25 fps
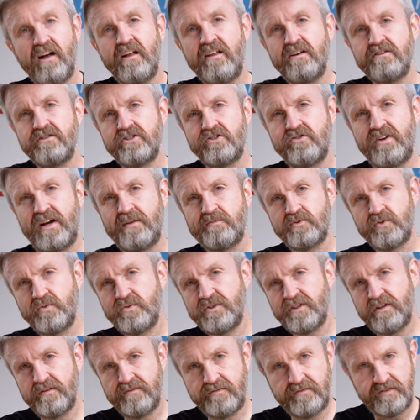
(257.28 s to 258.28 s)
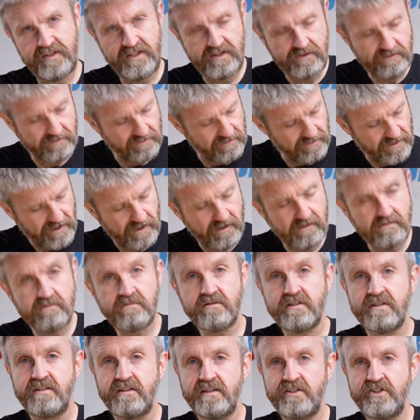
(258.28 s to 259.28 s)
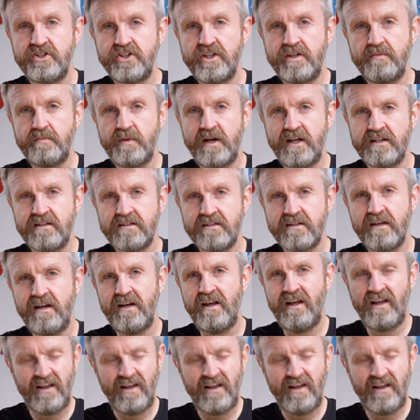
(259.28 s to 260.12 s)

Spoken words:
Those straps also feed through holes in these cheek pads,